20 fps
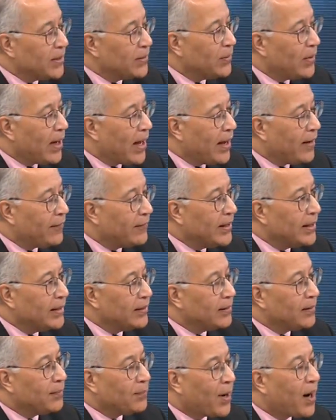you have
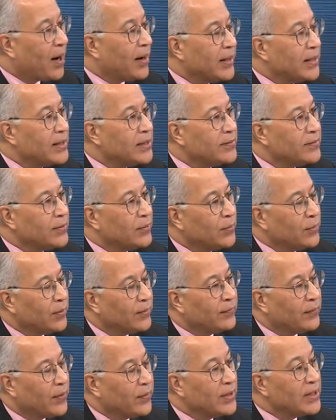parties who are
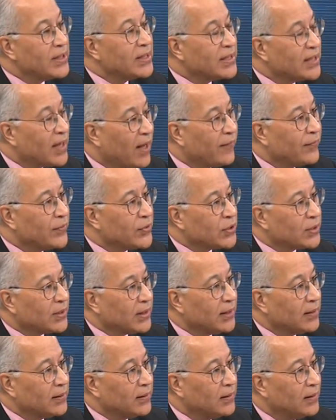voting
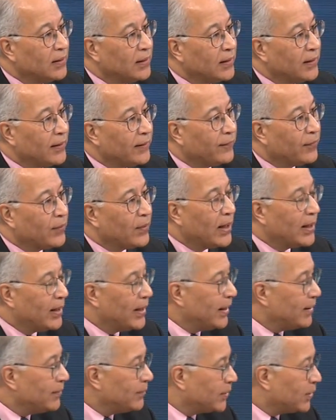selfishly
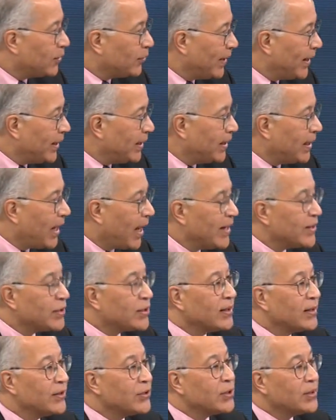and creating
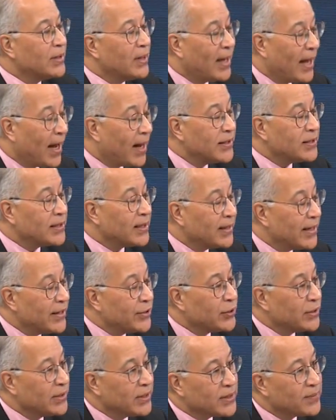
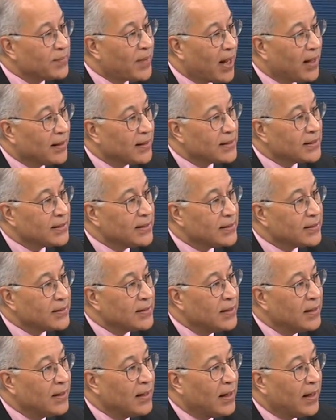isolationist policies
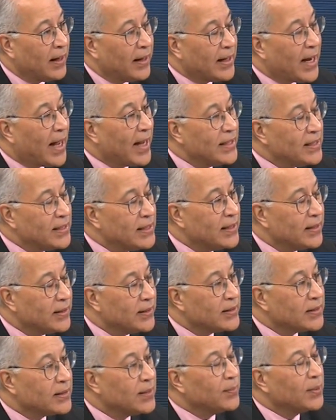and
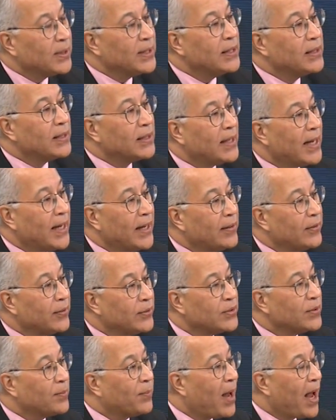ideas simply to cater
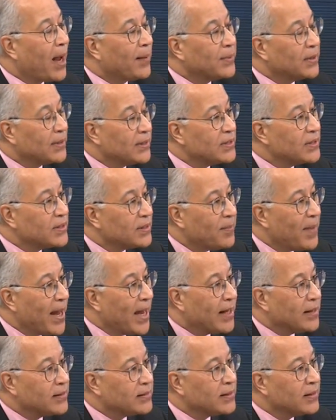to populist
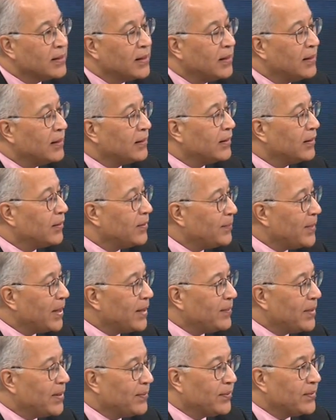demands. Many
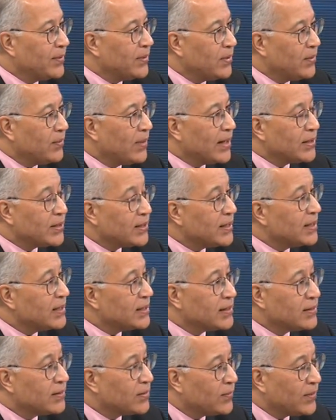people in the U.S.
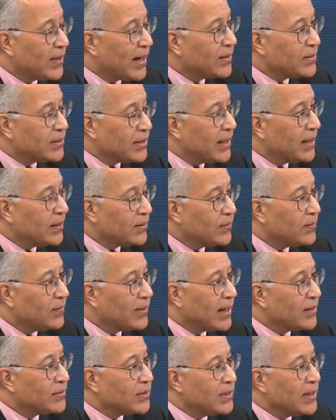since 2008,
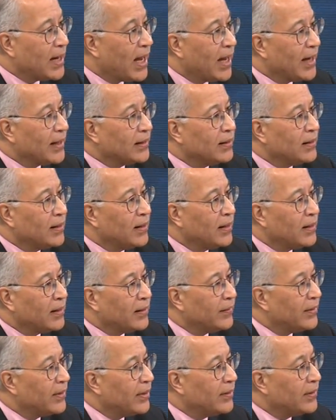2009,
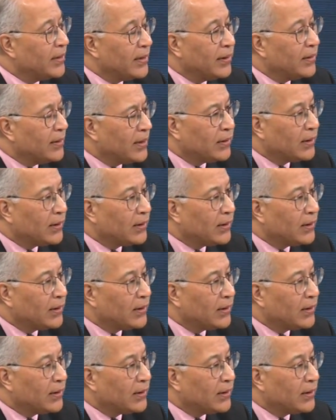their